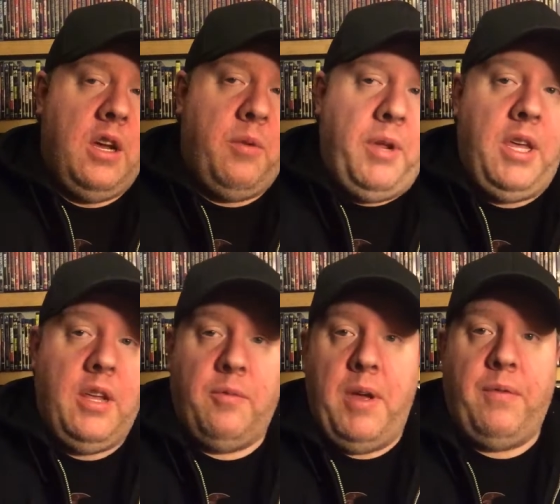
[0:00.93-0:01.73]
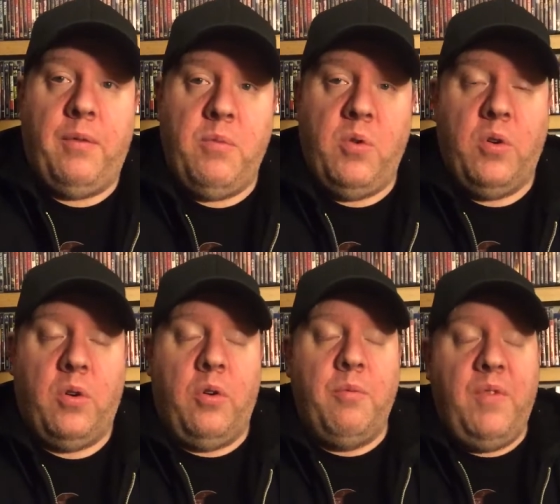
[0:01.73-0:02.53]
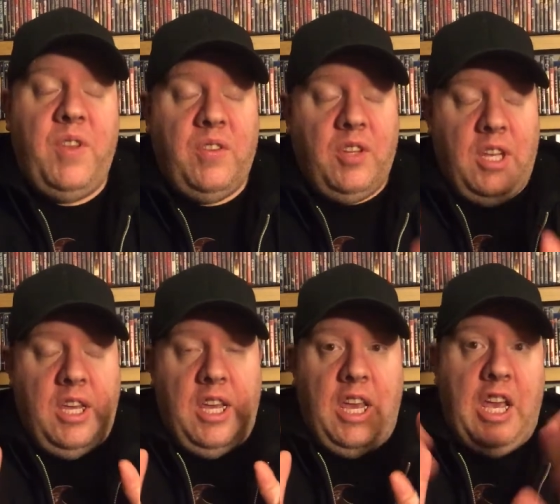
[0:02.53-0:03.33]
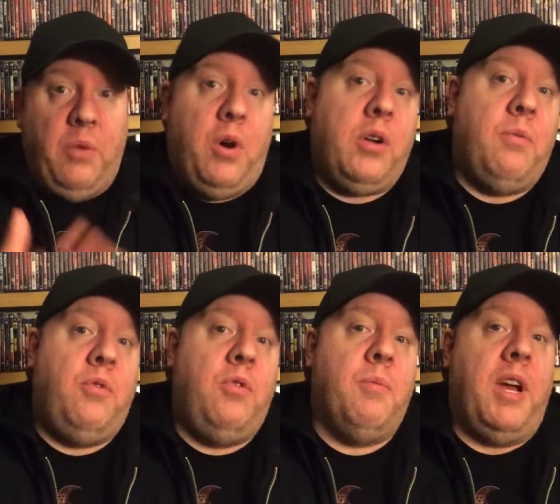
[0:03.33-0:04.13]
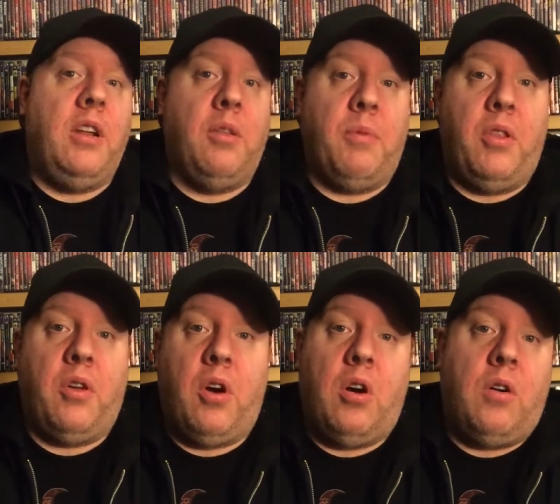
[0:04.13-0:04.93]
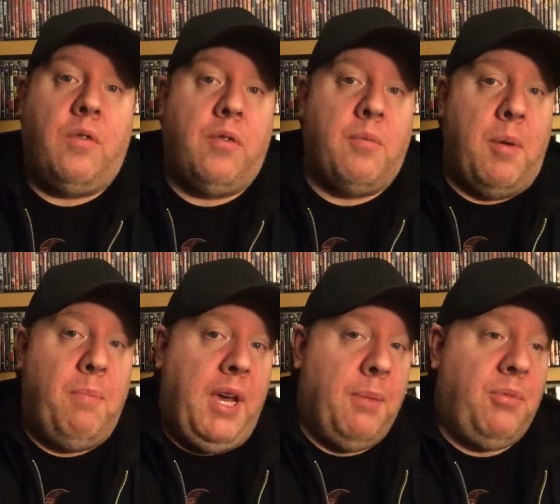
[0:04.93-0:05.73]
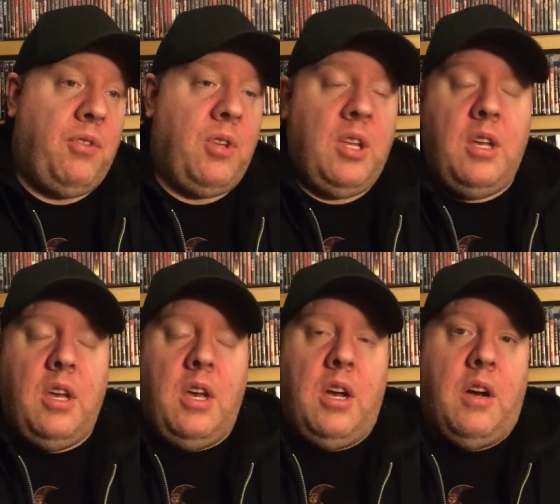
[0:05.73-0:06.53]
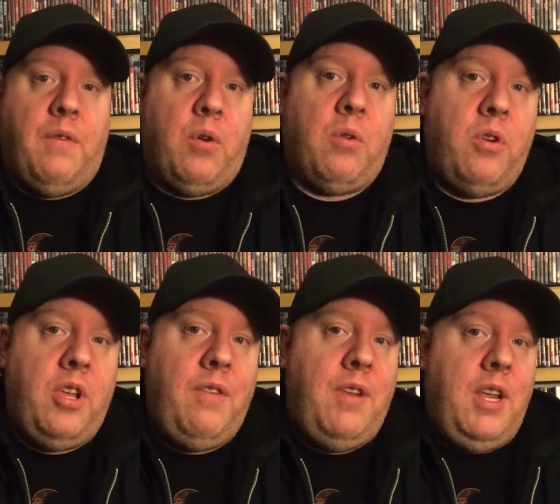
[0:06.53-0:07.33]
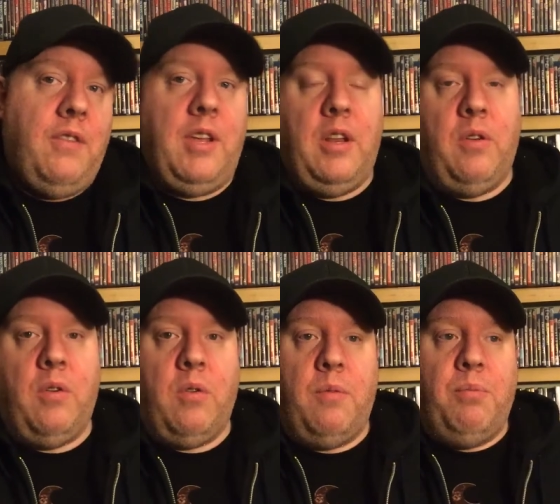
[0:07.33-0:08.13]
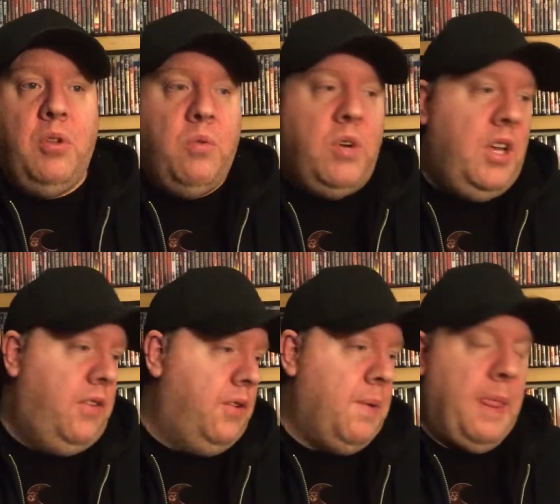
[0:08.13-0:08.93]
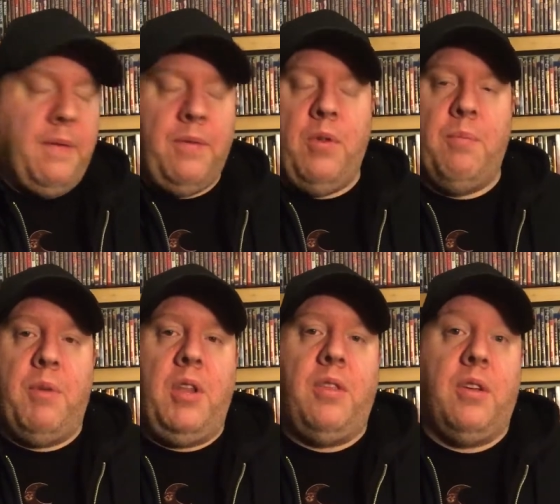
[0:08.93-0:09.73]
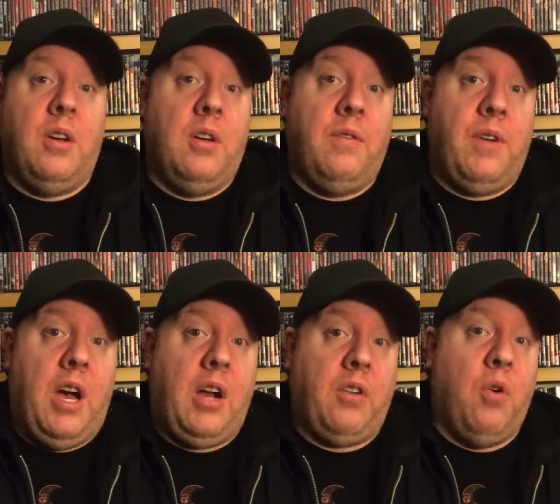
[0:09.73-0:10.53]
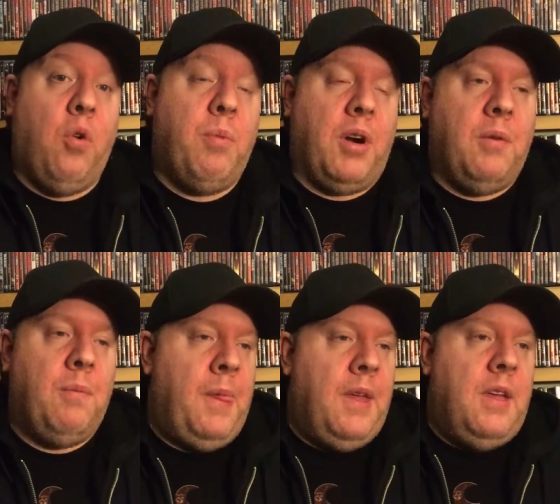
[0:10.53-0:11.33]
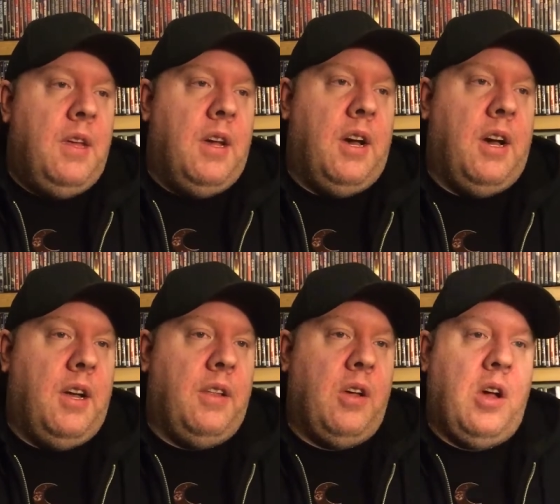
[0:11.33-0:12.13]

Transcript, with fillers: Hey everybody, it's Matt from You and Your Horror Movies, and welcome to my end of the month haul for my pickups of horror DVDs and horror Blu-rays for the month of October. Uh,